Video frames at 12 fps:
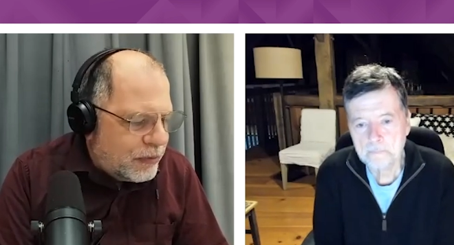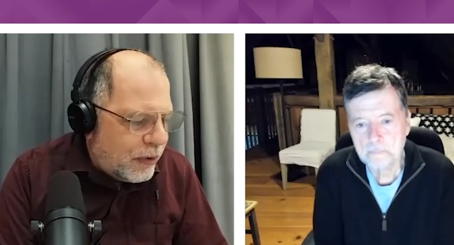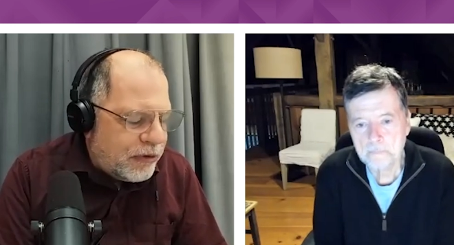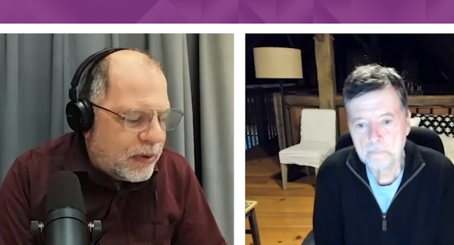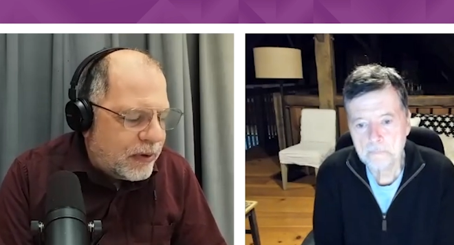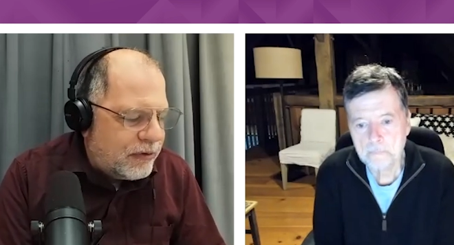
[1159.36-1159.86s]
Speaker 1: So
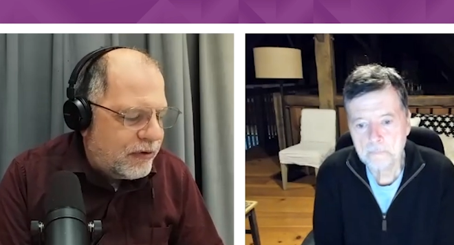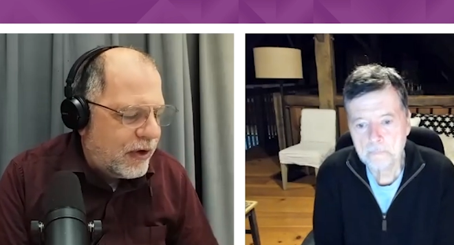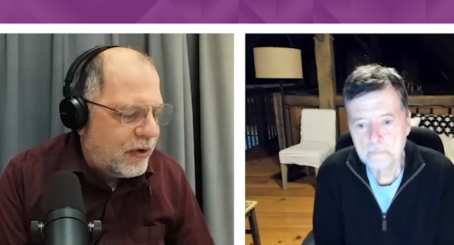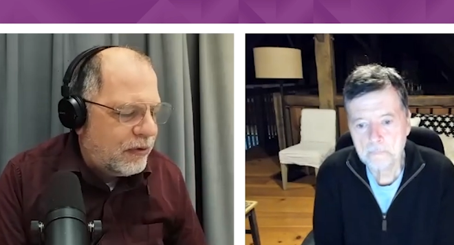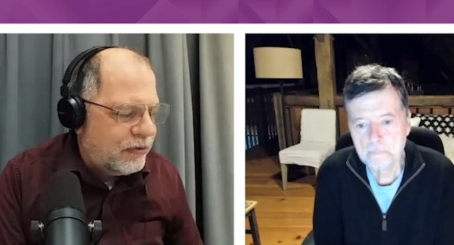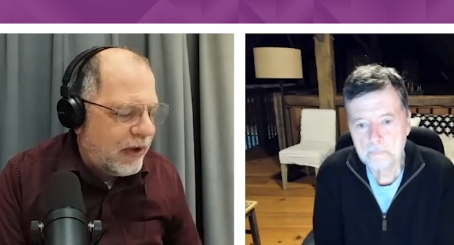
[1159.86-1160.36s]
if you
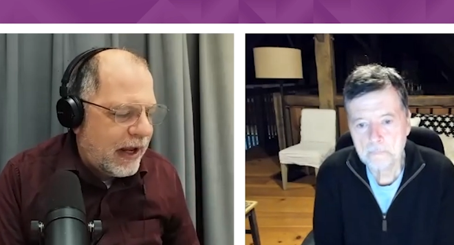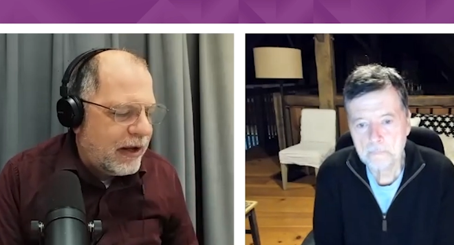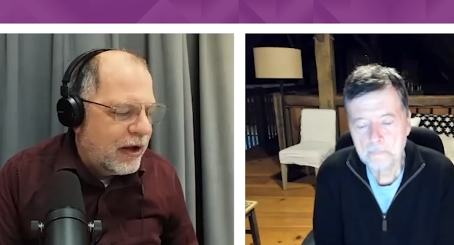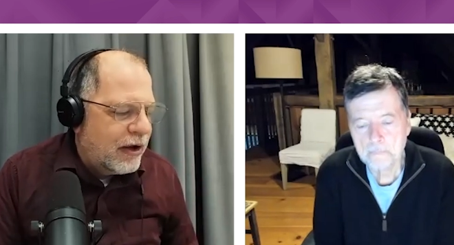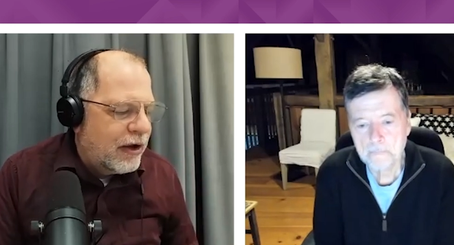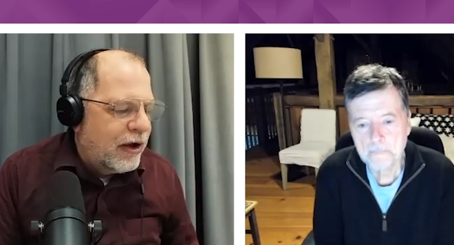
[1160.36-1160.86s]
consider, say,
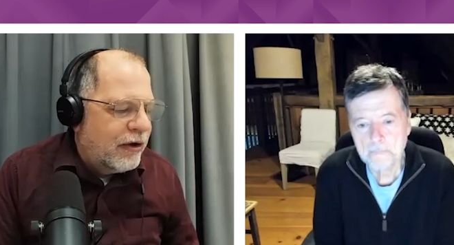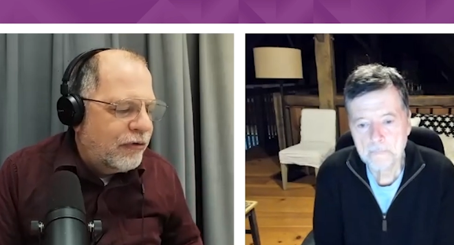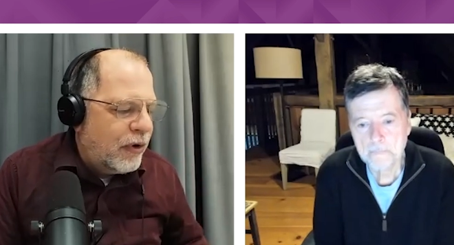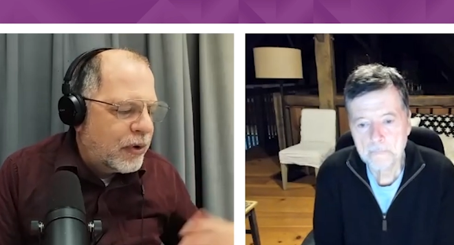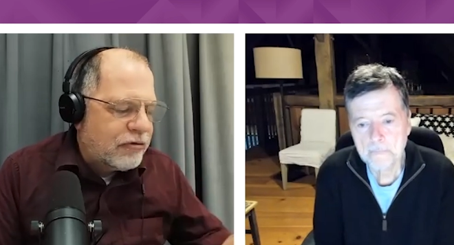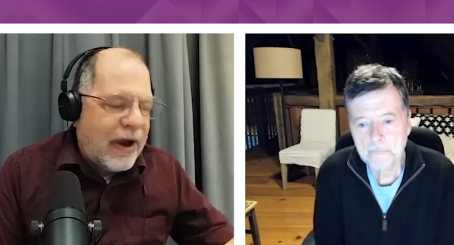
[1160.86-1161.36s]

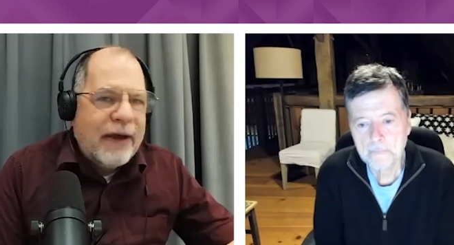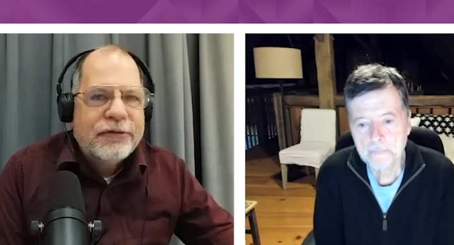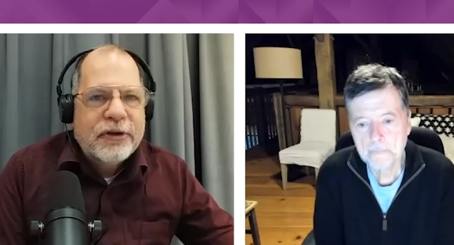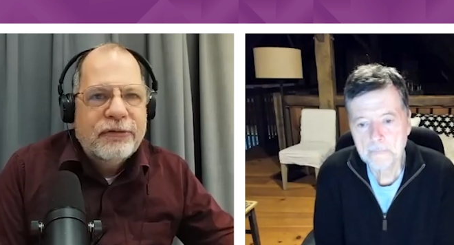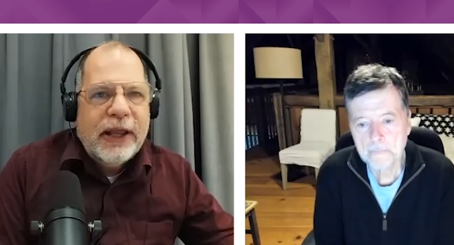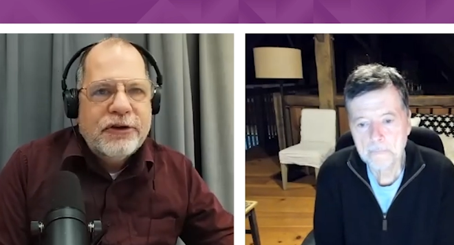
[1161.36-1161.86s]

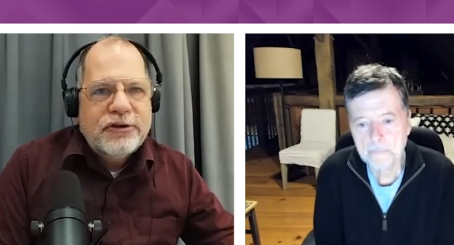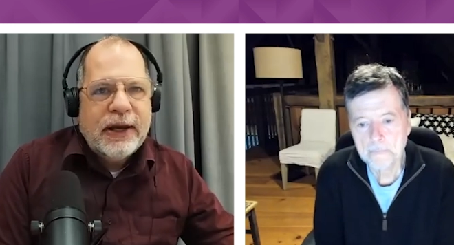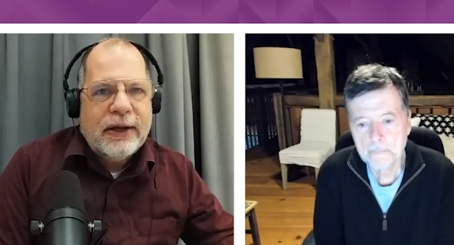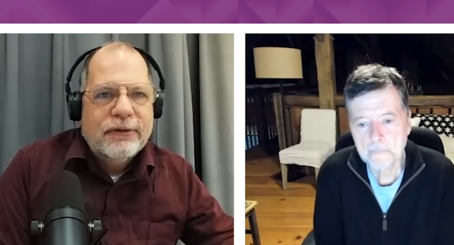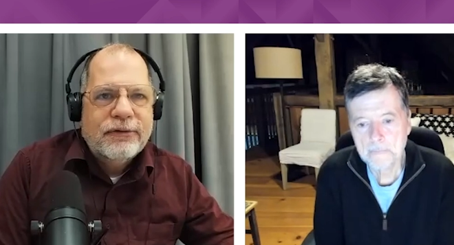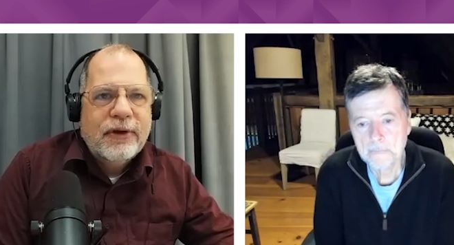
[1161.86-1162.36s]
photographs of
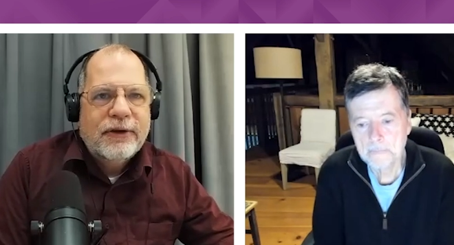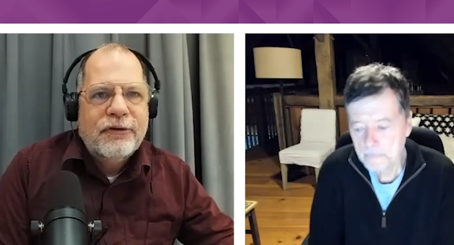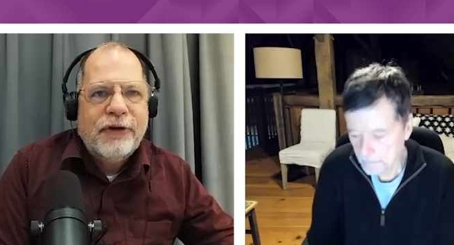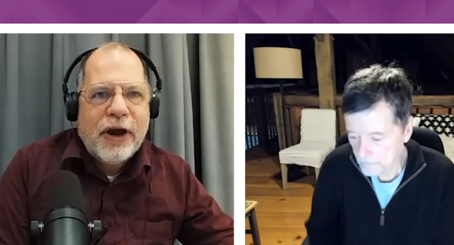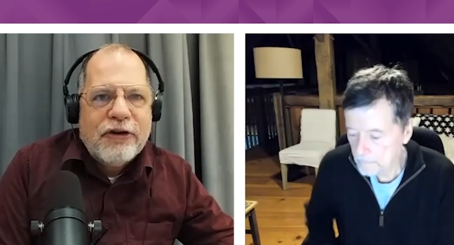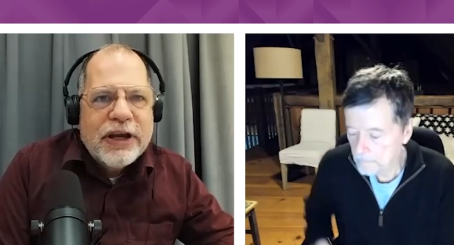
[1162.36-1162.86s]
lynchings, it's
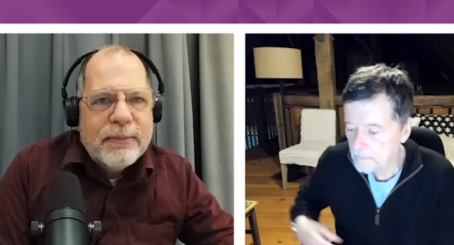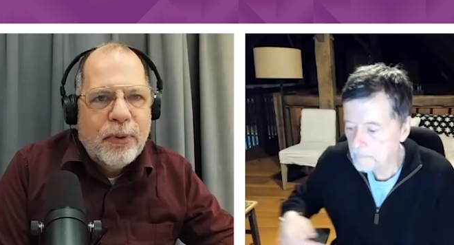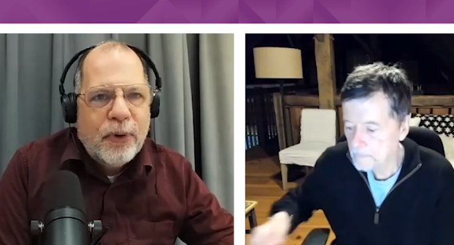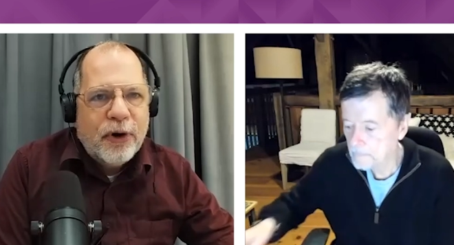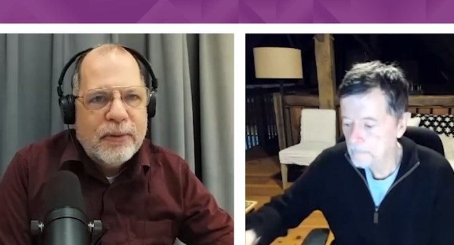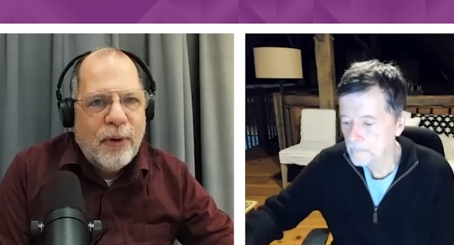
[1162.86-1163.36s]
a very
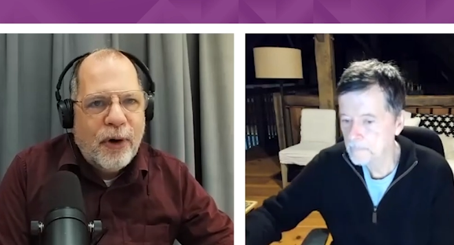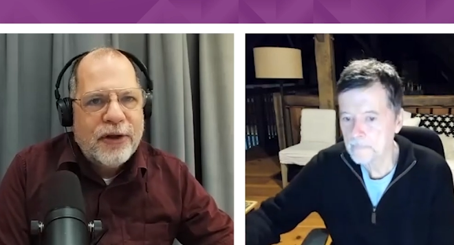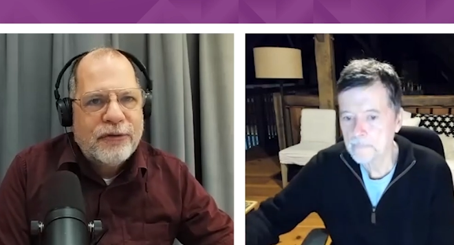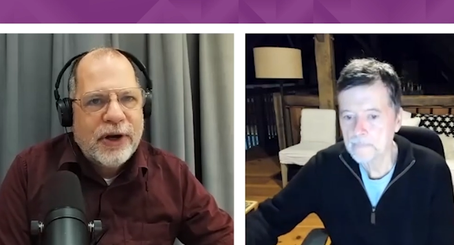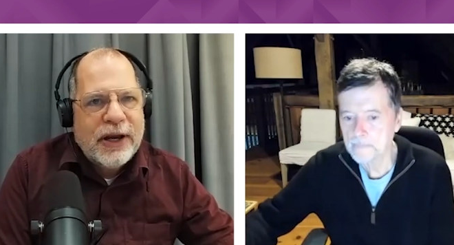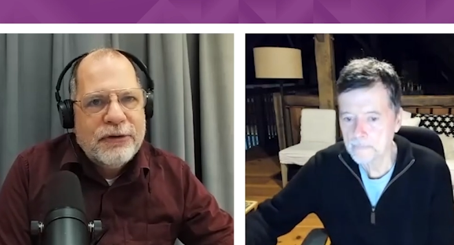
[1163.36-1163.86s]
important part
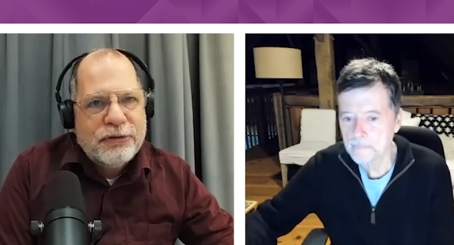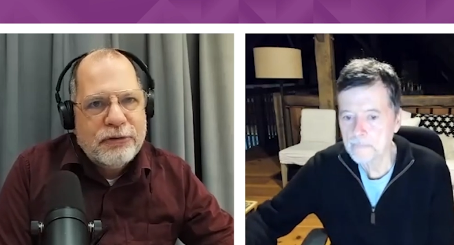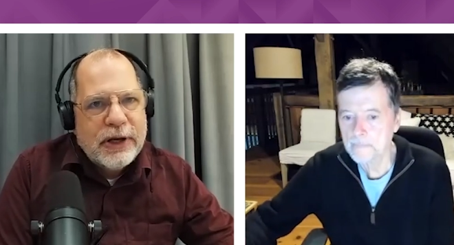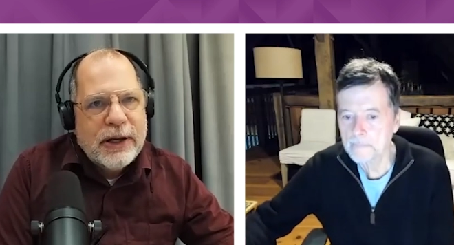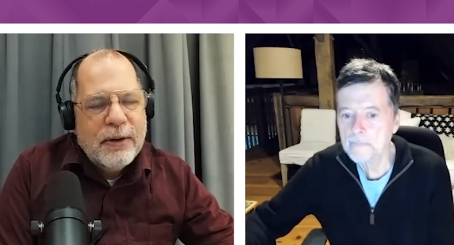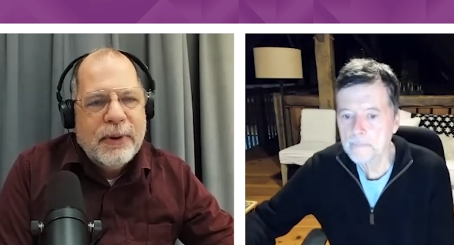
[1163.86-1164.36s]
of our
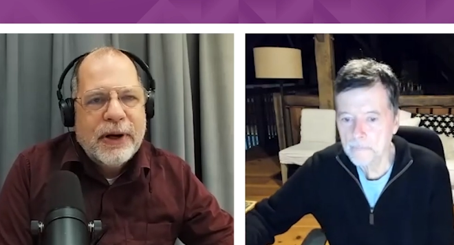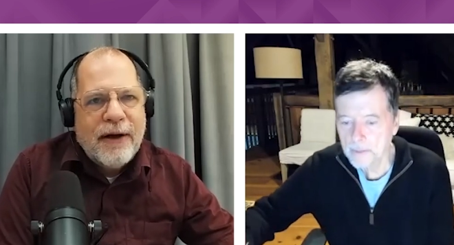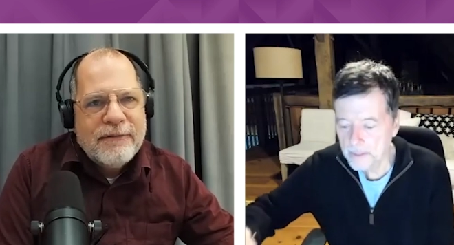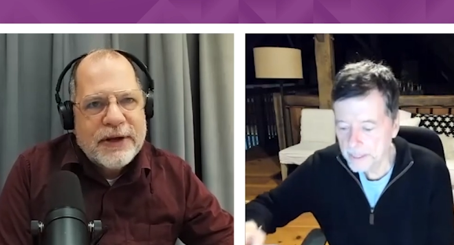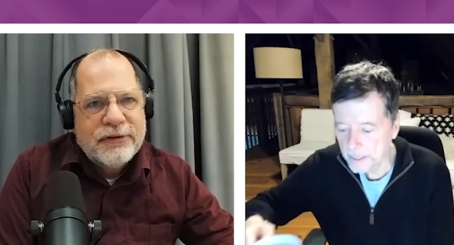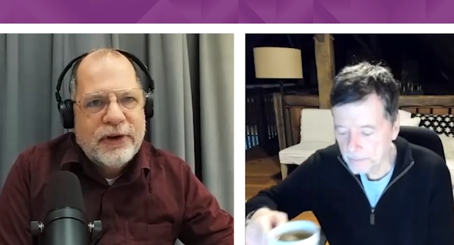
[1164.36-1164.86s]
history, but
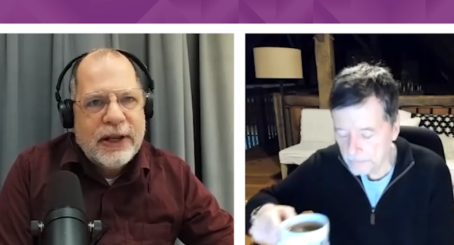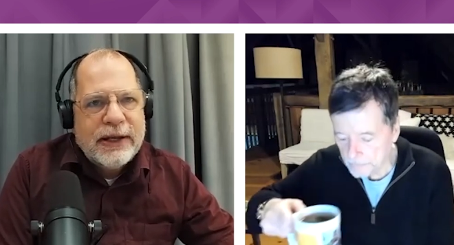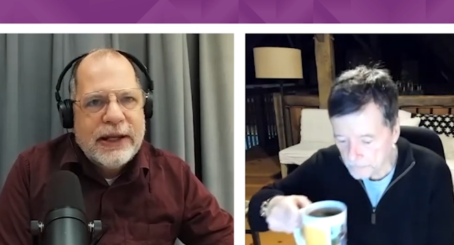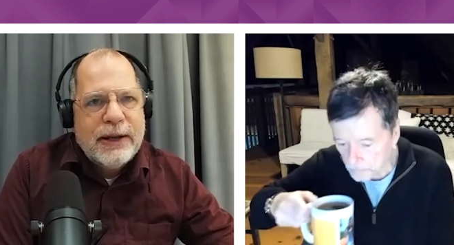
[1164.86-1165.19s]
obviously